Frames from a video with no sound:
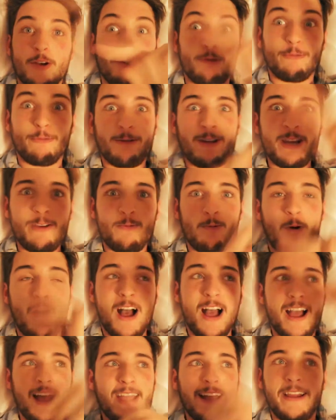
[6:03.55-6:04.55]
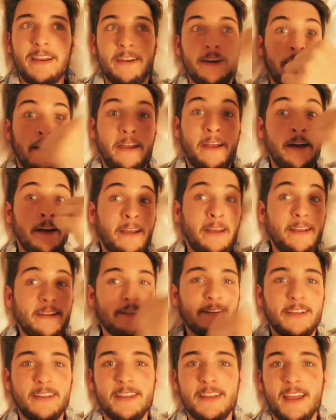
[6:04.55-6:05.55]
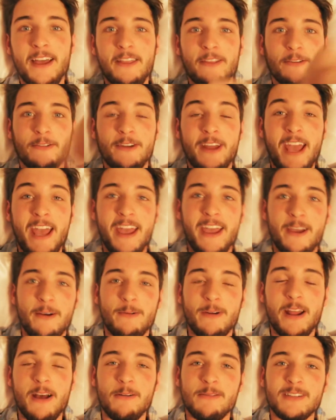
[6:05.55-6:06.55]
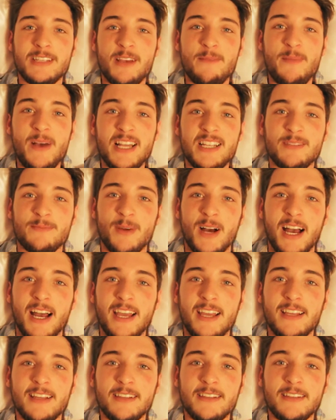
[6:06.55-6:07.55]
Rewind to the other day when I was at Best Buy.